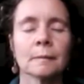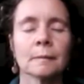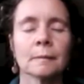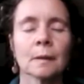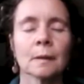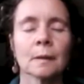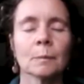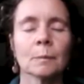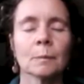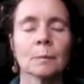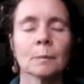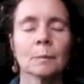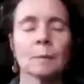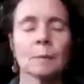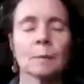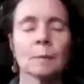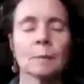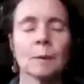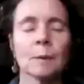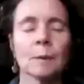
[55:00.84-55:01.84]
that we
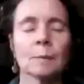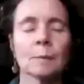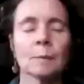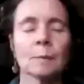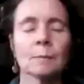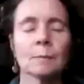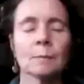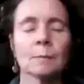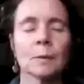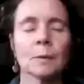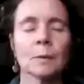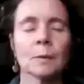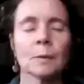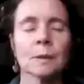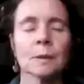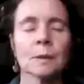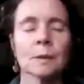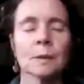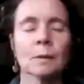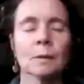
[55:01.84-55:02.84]
might want to
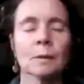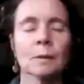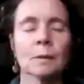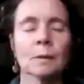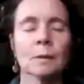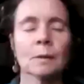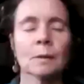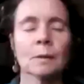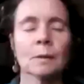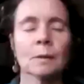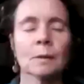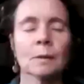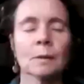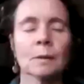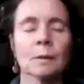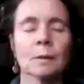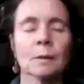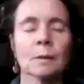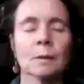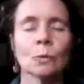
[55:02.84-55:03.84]
continue to
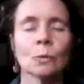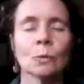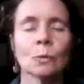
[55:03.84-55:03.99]
explore.